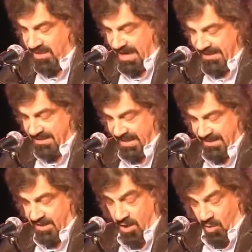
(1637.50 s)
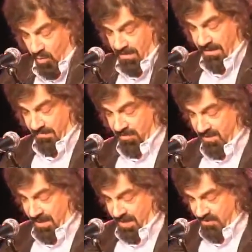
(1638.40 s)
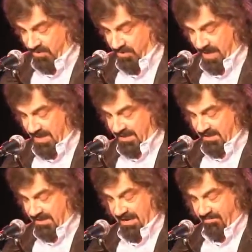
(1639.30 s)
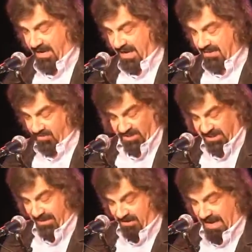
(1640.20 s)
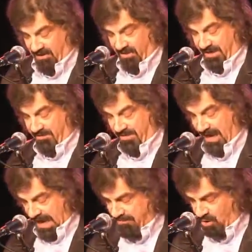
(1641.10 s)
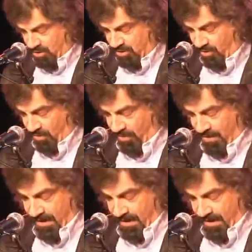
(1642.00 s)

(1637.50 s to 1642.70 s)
science says, whether it was the Earth was created in seven days or seven actual eras, I'm not sure.